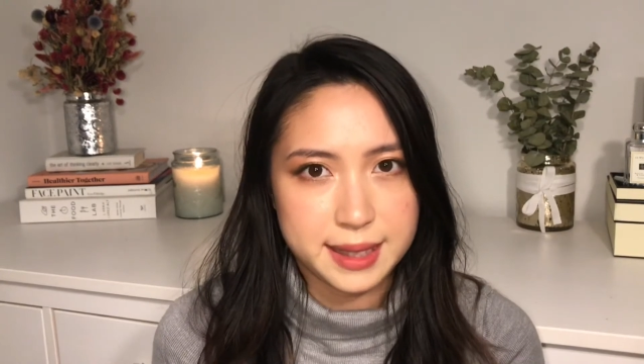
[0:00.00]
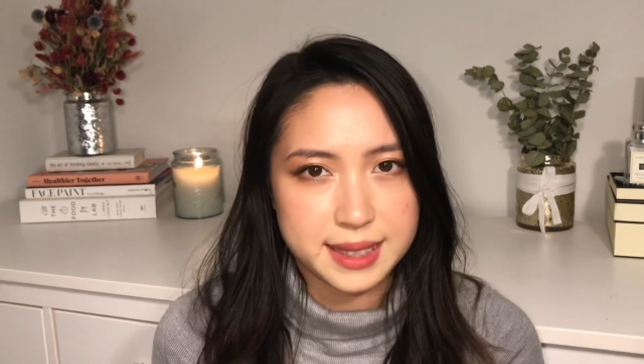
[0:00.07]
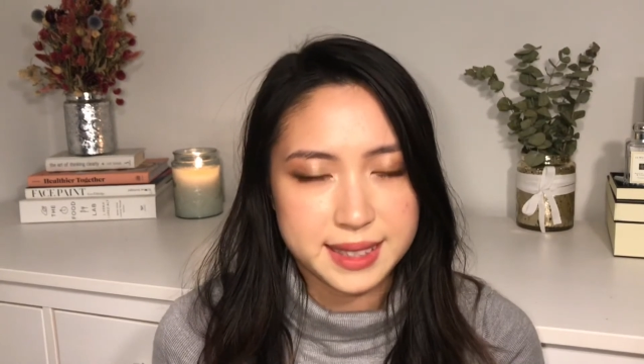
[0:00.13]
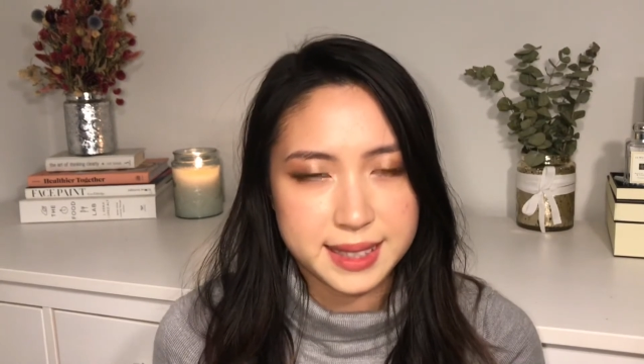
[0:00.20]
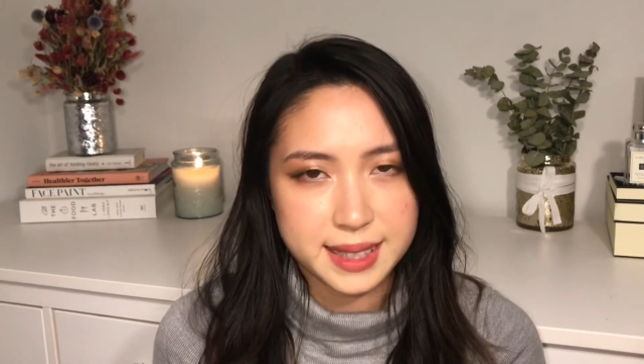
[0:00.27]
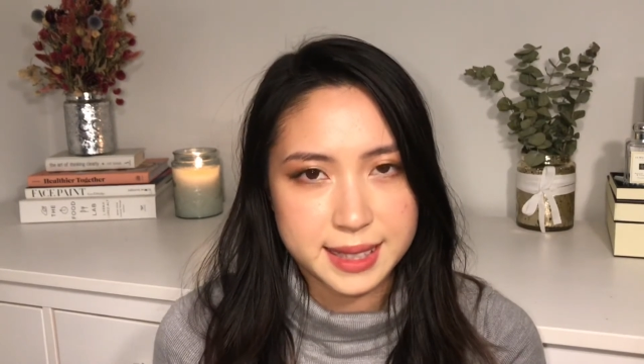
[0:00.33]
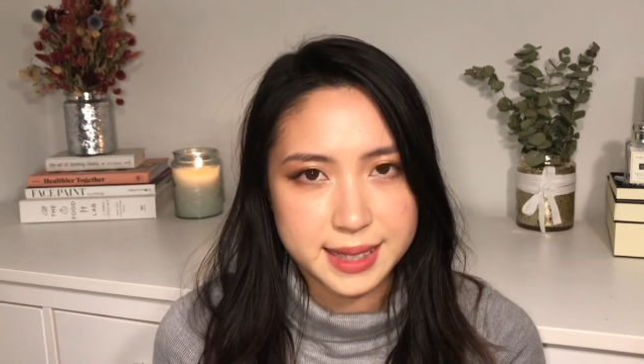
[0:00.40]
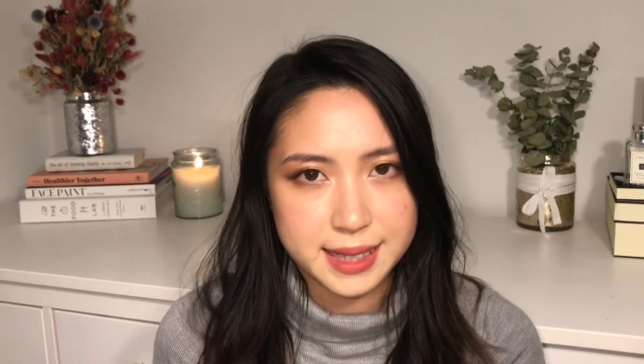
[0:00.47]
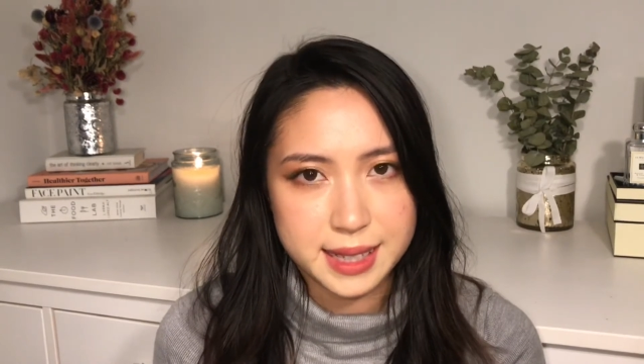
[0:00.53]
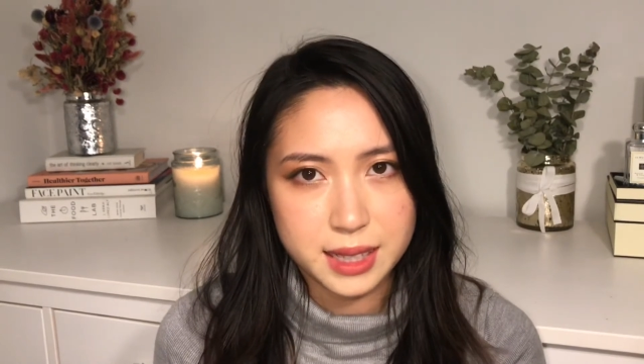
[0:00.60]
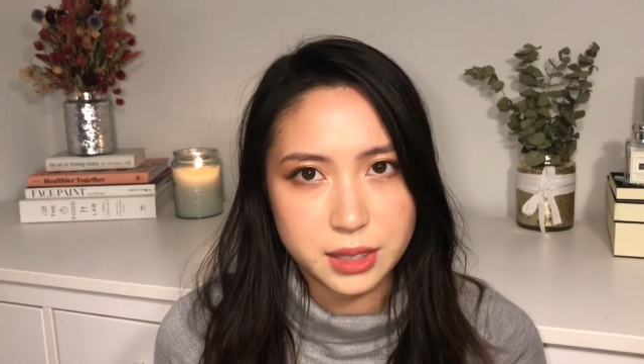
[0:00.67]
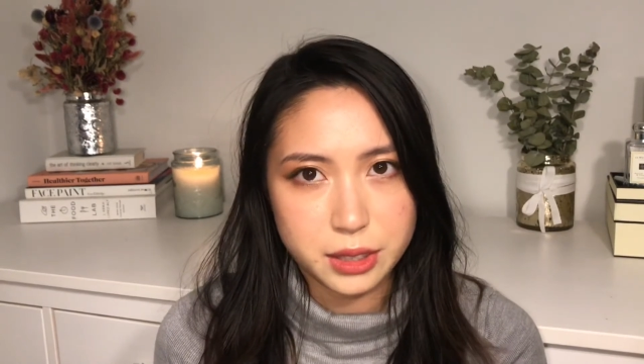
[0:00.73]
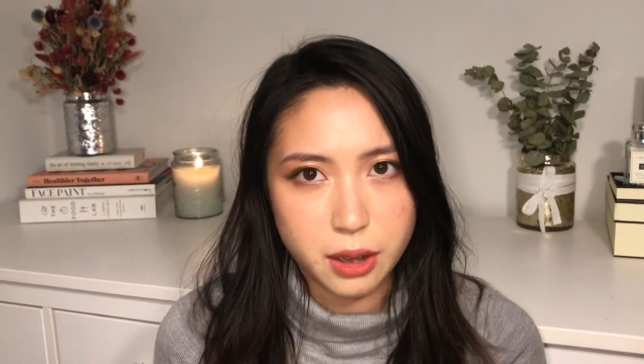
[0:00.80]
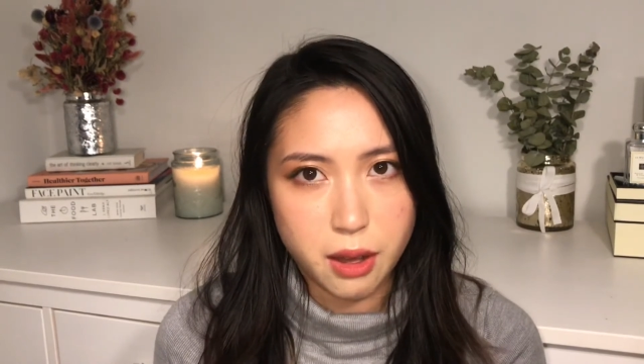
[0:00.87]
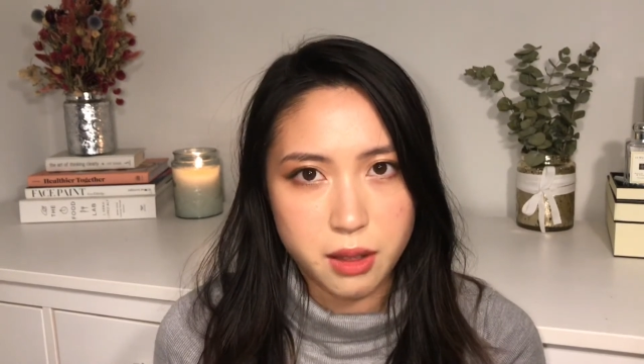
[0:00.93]

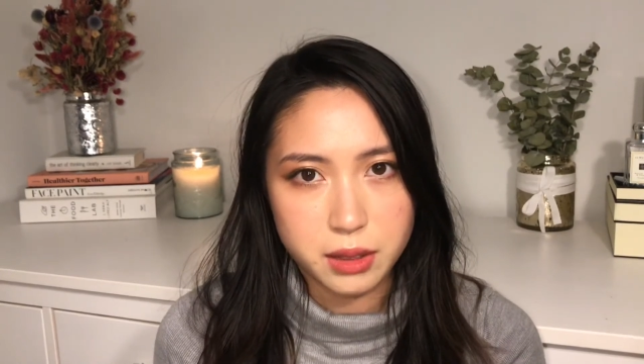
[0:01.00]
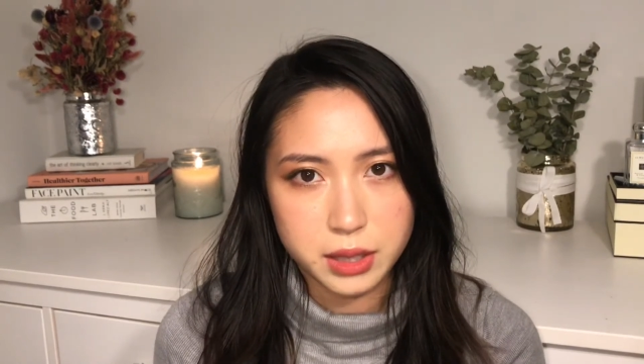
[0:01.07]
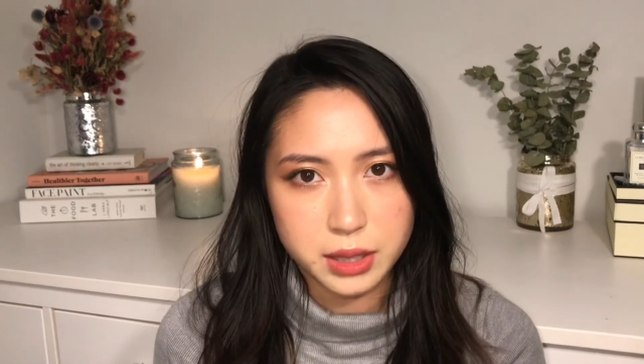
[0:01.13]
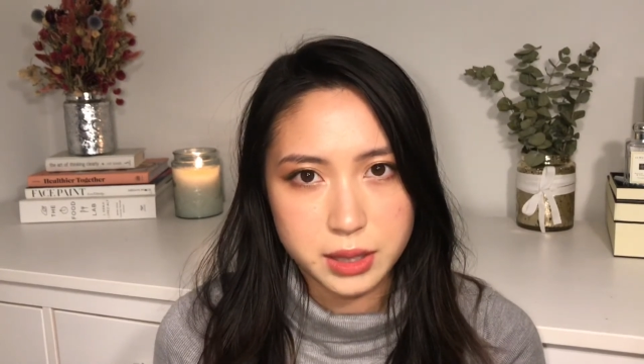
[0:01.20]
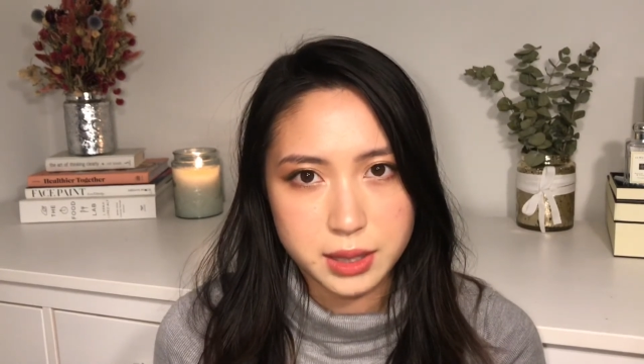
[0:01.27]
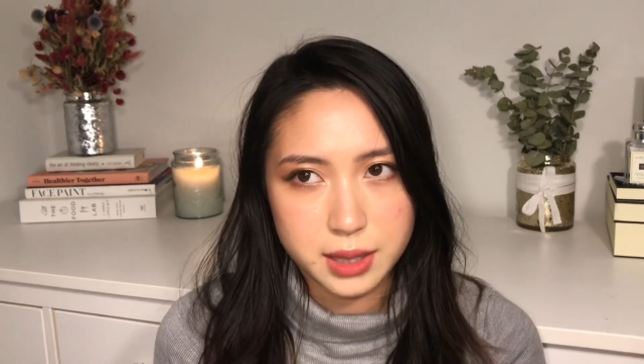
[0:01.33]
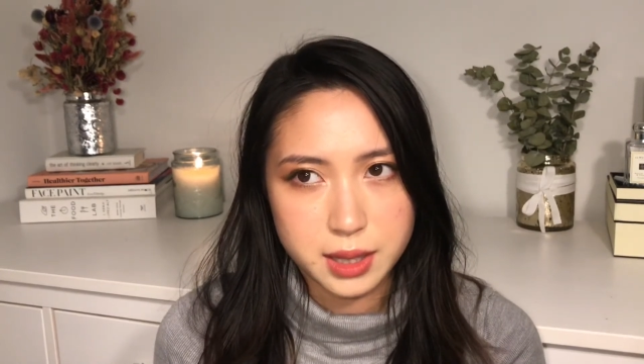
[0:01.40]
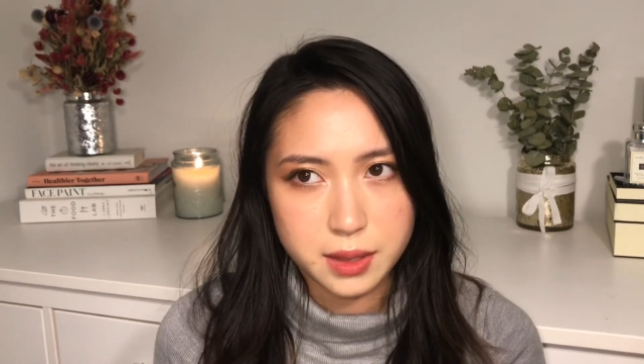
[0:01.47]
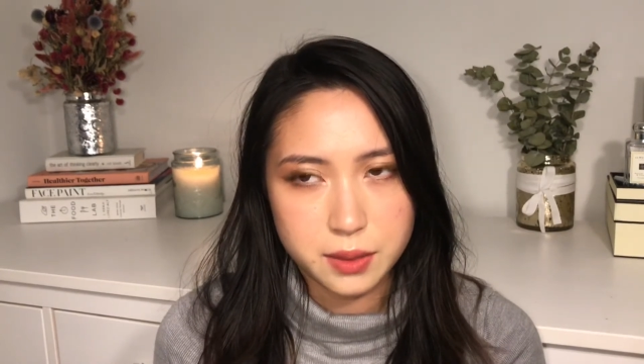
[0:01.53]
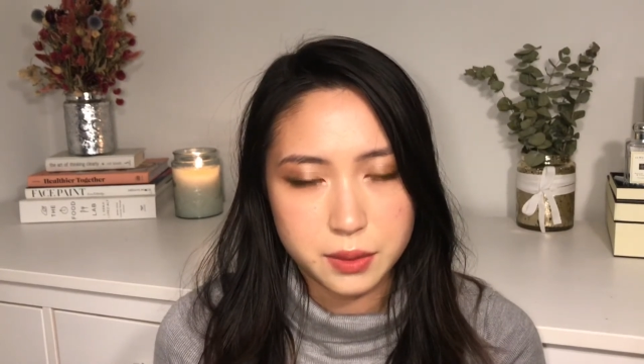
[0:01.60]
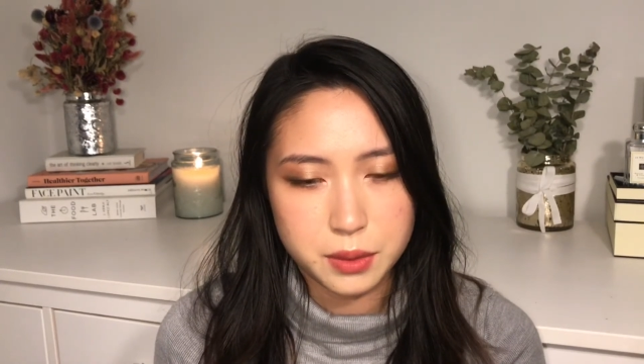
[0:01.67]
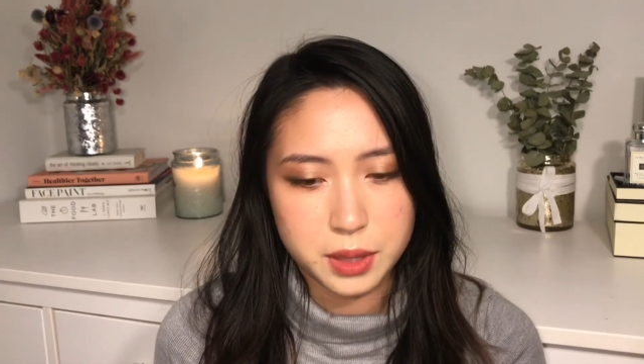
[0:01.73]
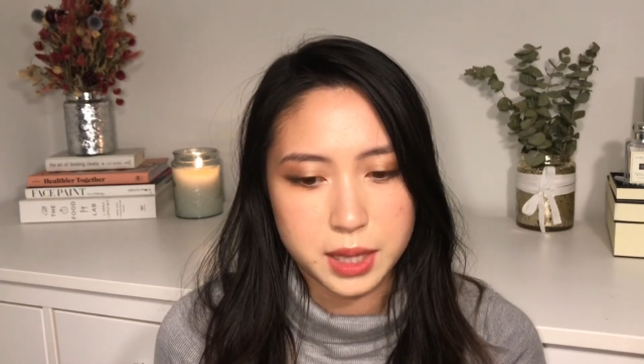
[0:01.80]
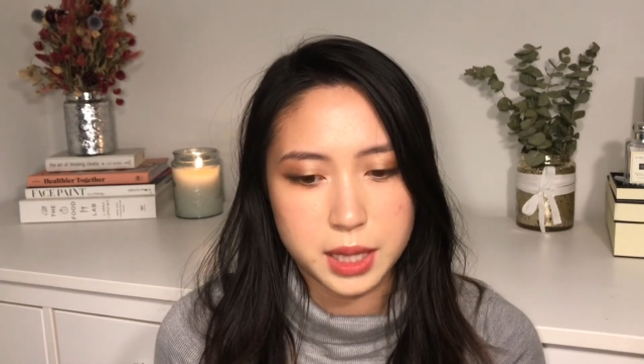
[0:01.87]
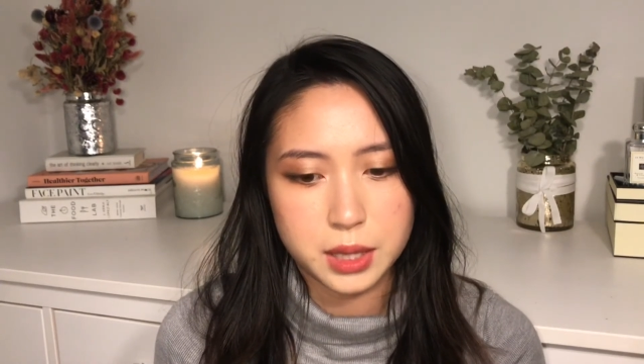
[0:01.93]
$16
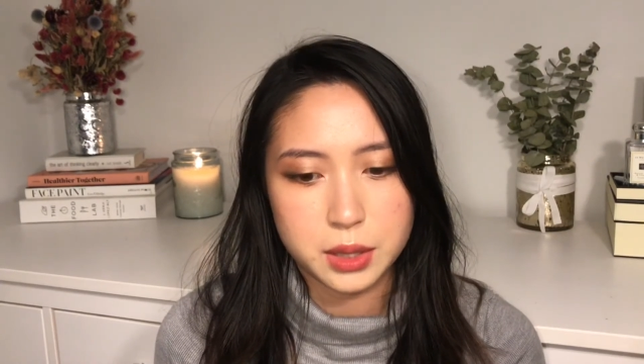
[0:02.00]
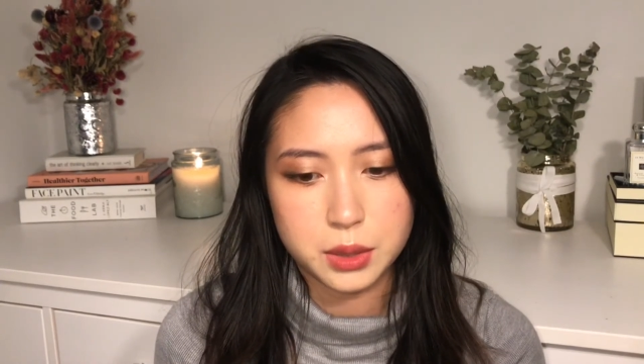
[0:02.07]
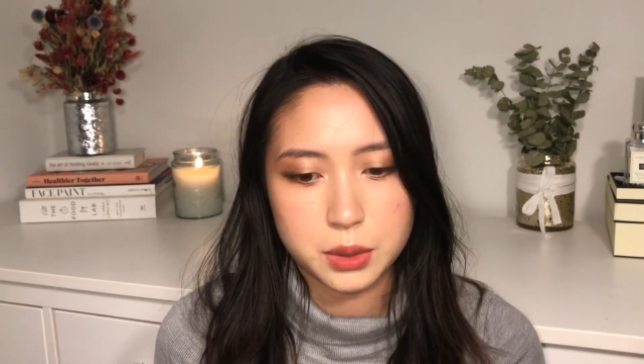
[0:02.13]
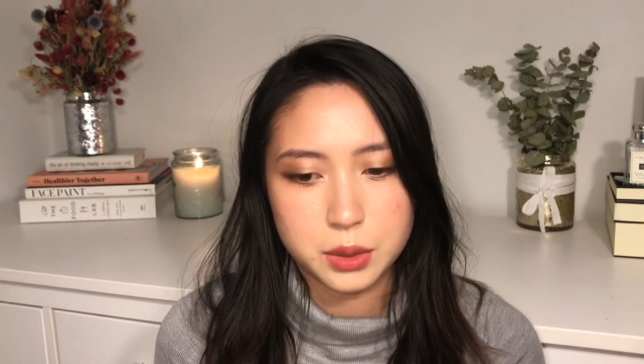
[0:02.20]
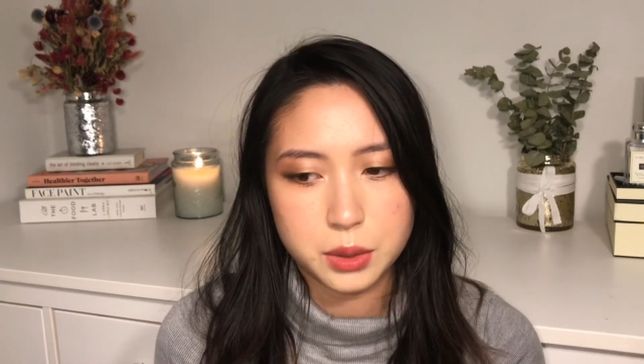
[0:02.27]
for that